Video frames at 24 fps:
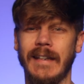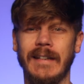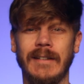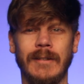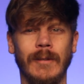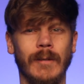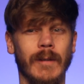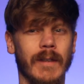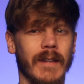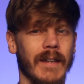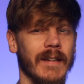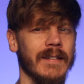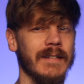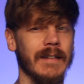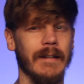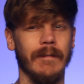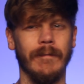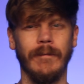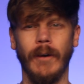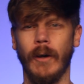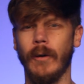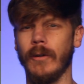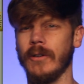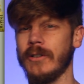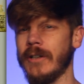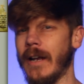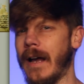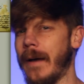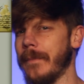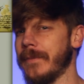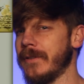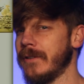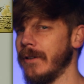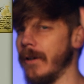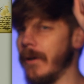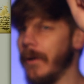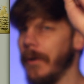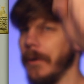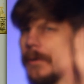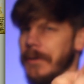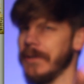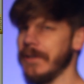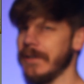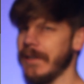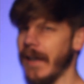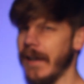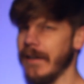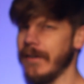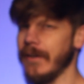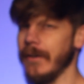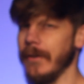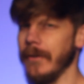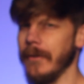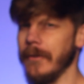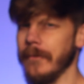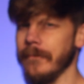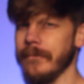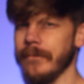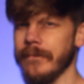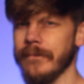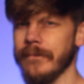into this in Photoshop, so stay tuned.